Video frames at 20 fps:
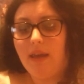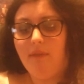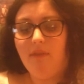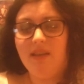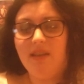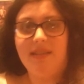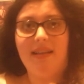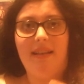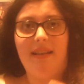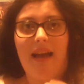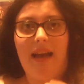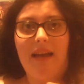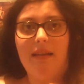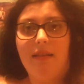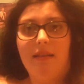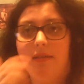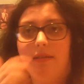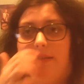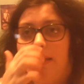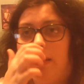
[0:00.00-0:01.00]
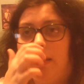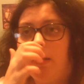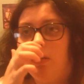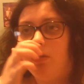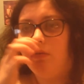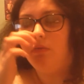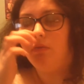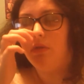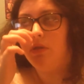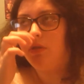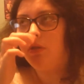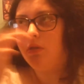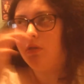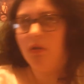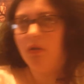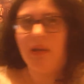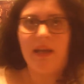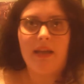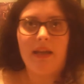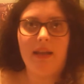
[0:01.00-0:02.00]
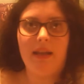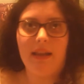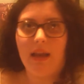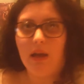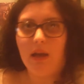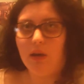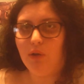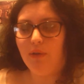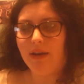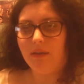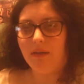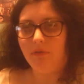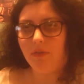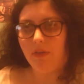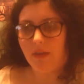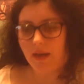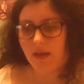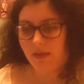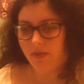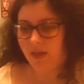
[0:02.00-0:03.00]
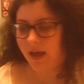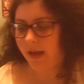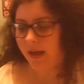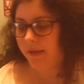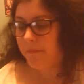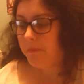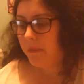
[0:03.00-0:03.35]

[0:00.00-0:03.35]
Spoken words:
which I like, because like you don't want to look like a clown or anything like that.